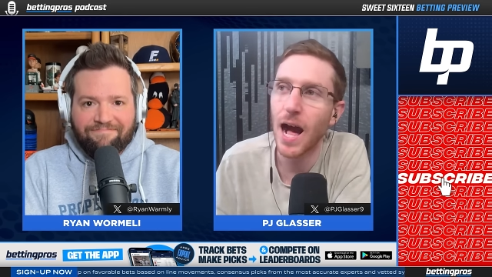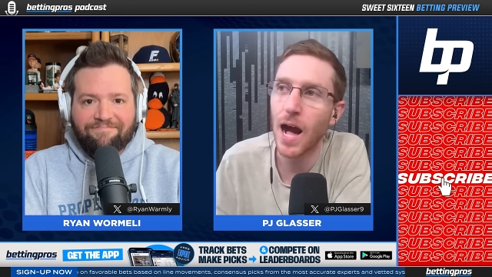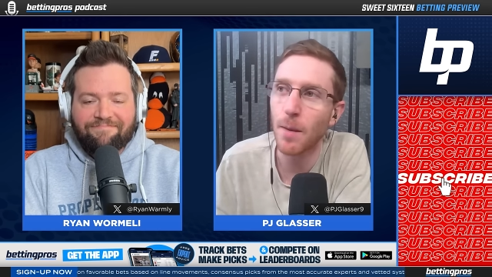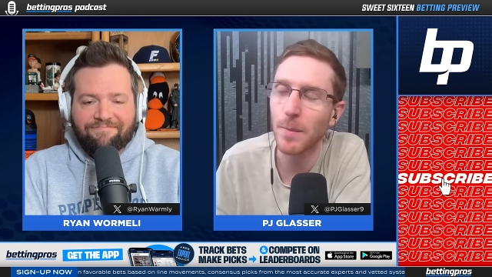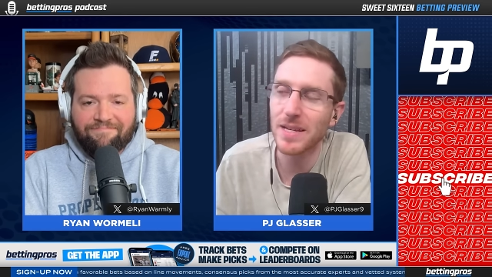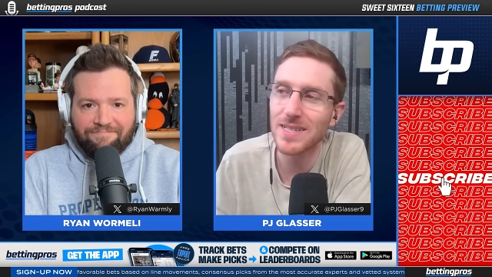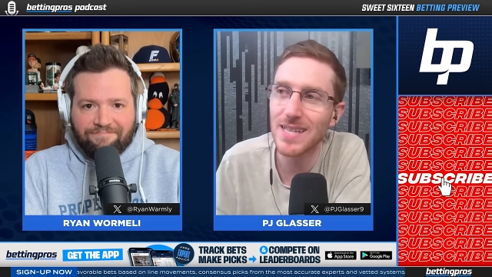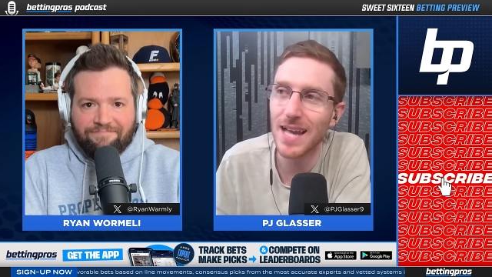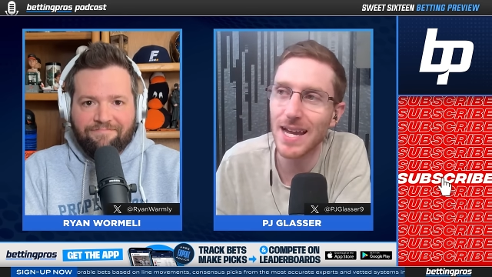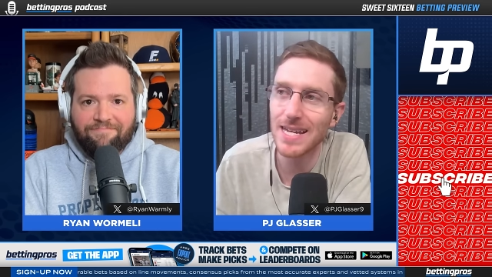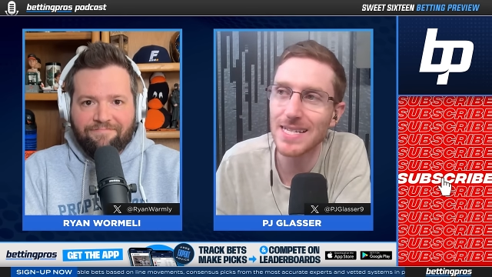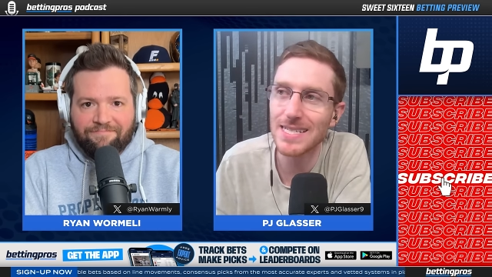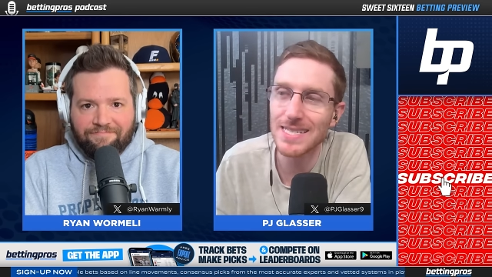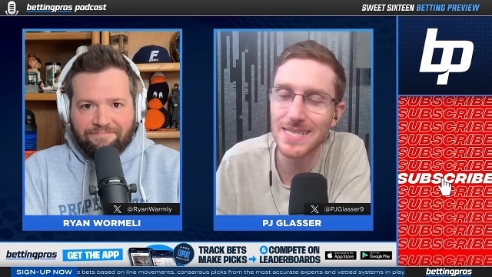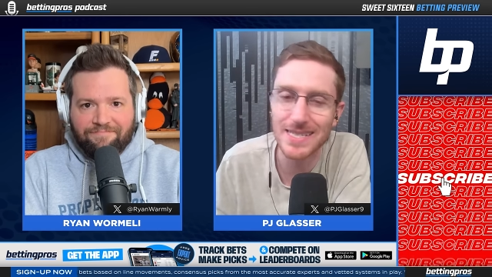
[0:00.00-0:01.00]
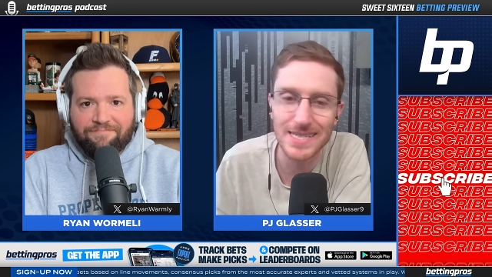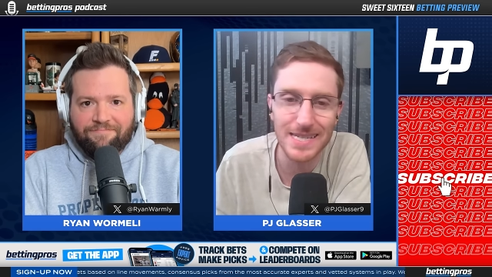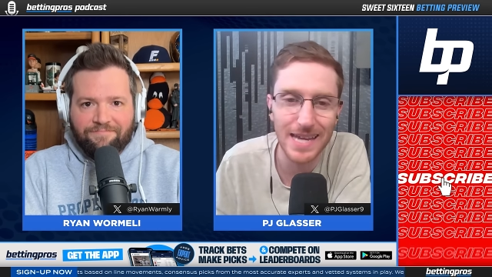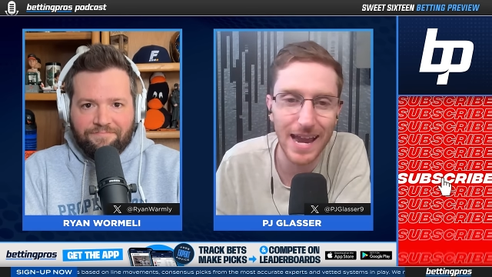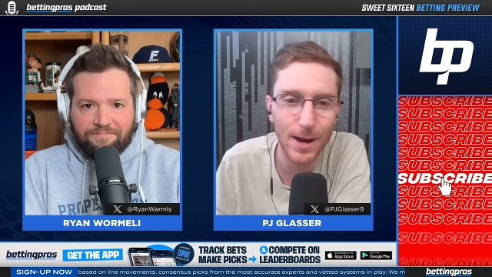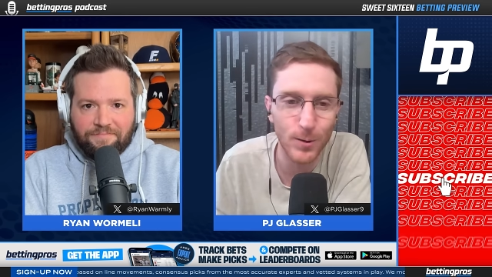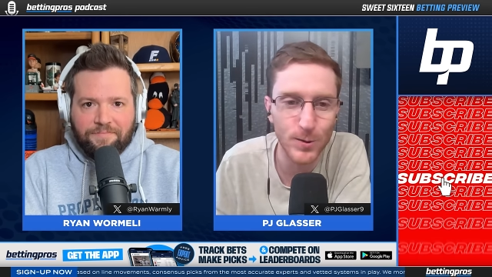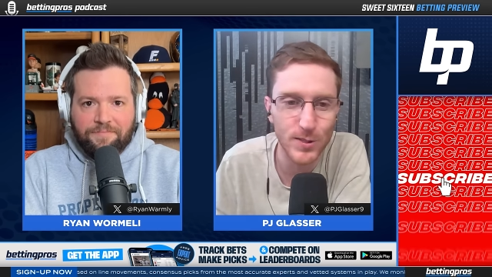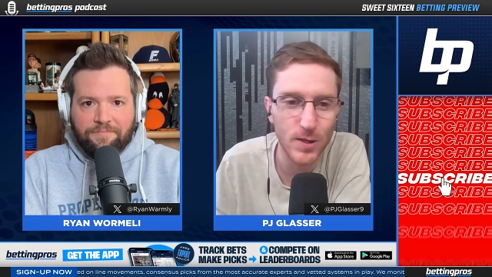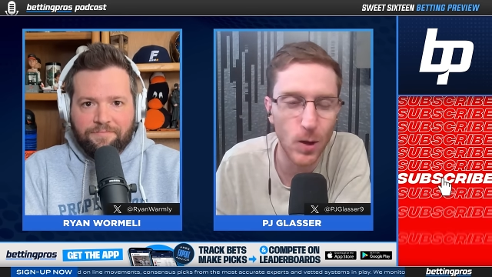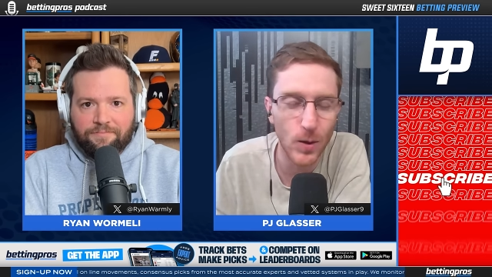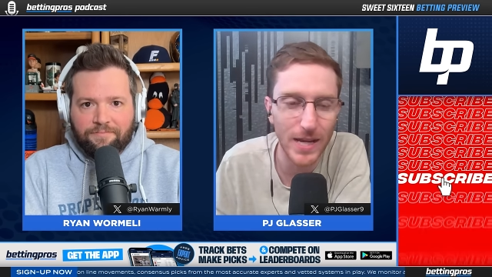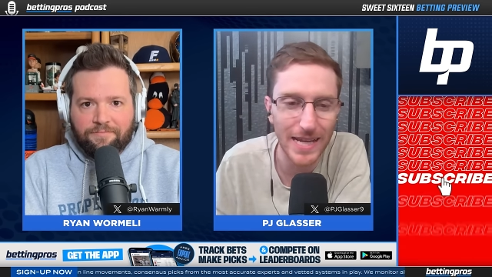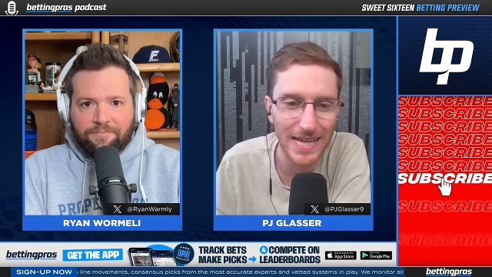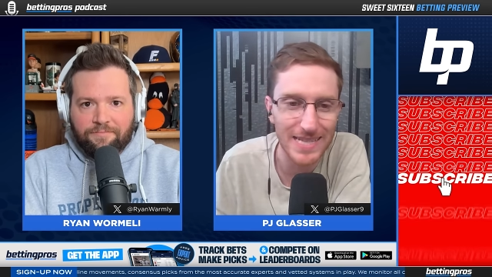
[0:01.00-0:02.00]
Speaker 1: I'm excited to see
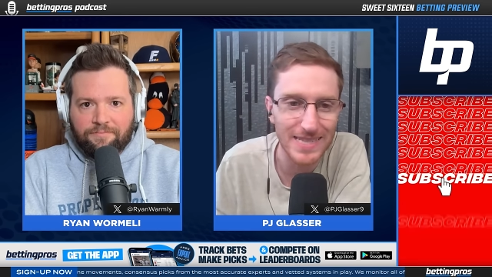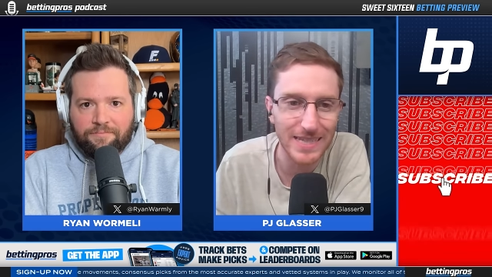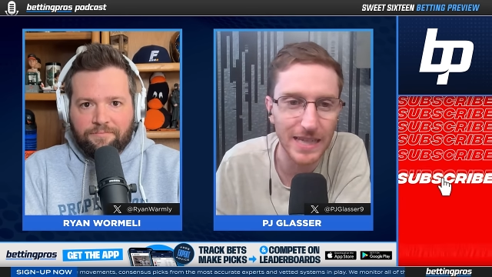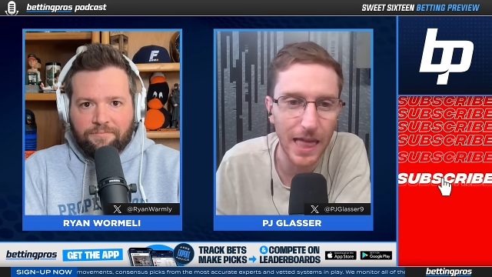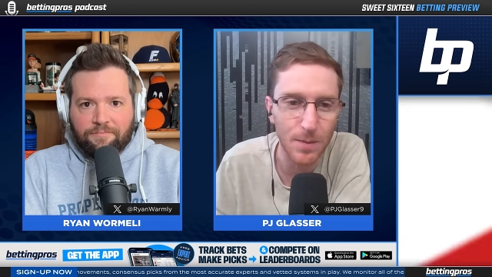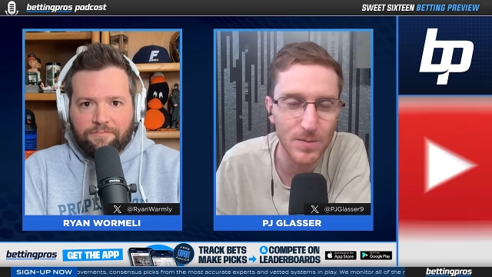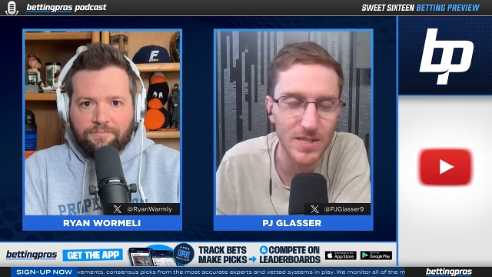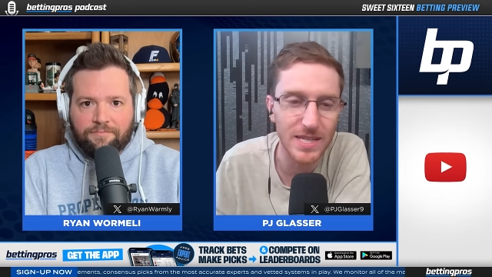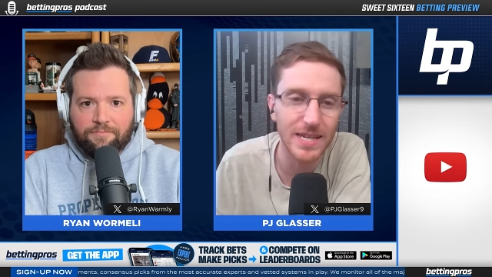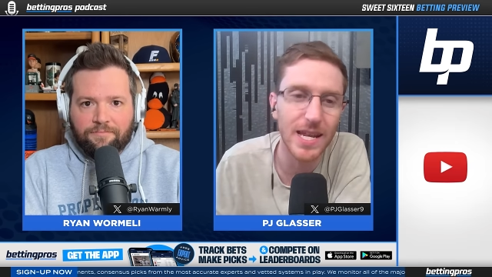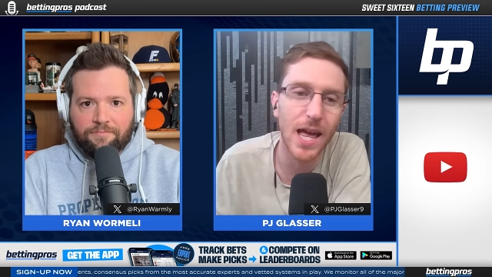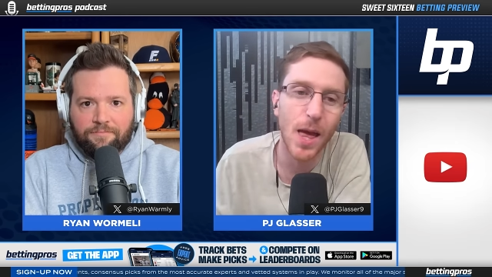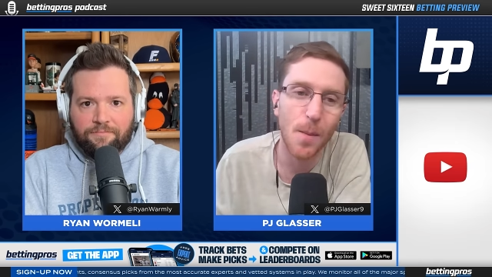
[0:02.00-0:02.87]
Arizona against Clemson,